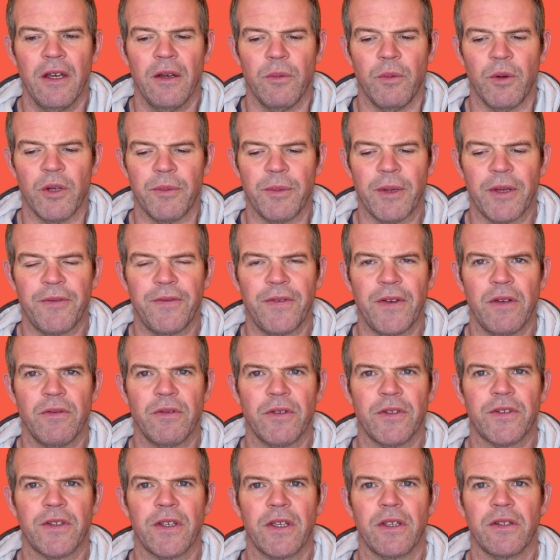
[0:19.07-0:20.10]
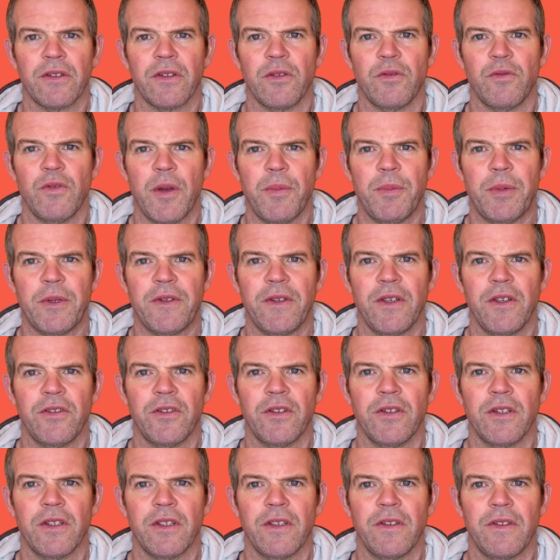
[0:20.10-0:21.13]
One of my favorite sayings is
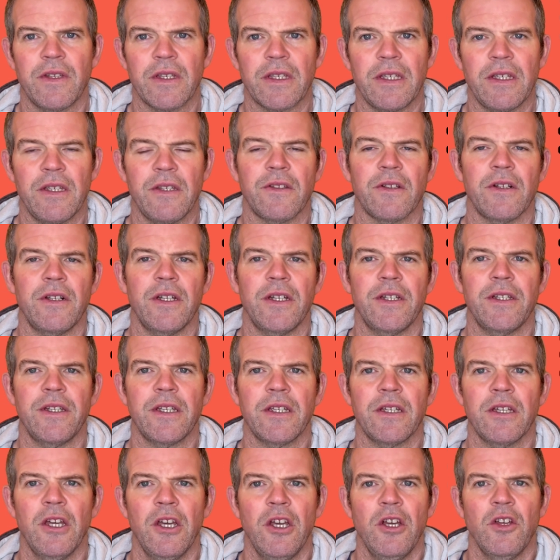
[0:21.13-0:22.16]
repetition is the key to learning.